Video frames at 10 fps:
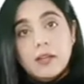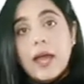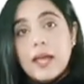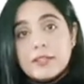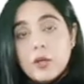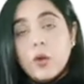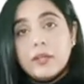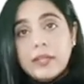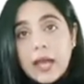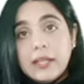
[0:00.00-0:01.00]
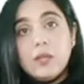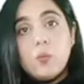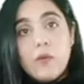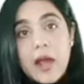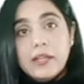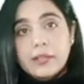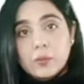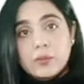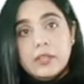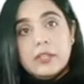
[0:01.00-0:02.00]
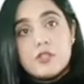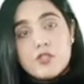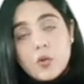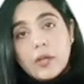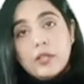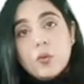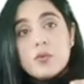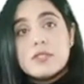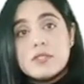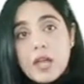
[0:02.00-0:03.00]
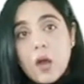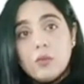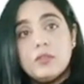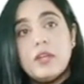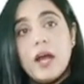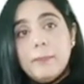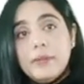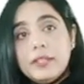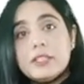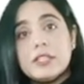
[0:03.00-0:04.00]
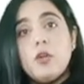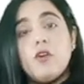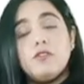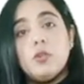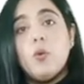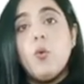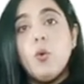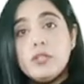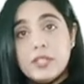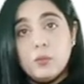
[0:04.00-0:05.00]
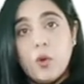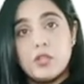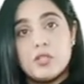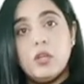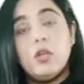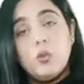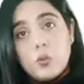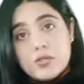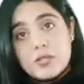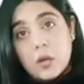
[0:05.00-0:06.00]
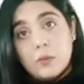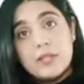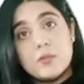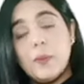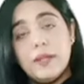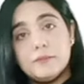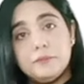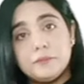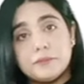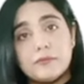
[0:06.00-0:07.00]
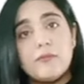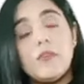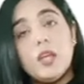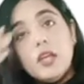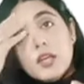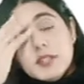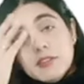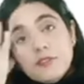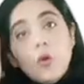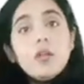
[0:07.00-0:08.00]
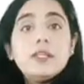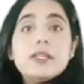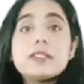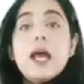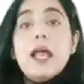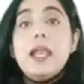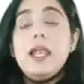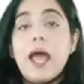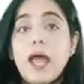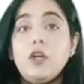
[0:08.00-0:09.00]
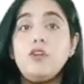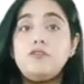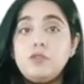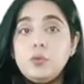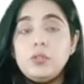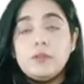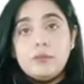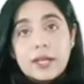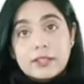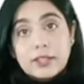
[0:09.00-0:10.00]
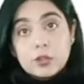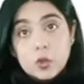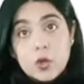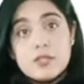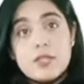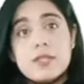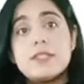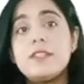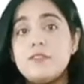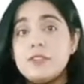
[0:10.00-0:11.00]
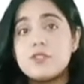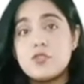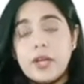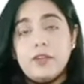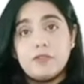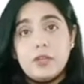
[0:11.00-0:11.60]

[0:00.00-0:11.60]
as the organic value in the soil goes down, the ability of the holding water goes down as well. The fourth is lack of food that can cause civil strife.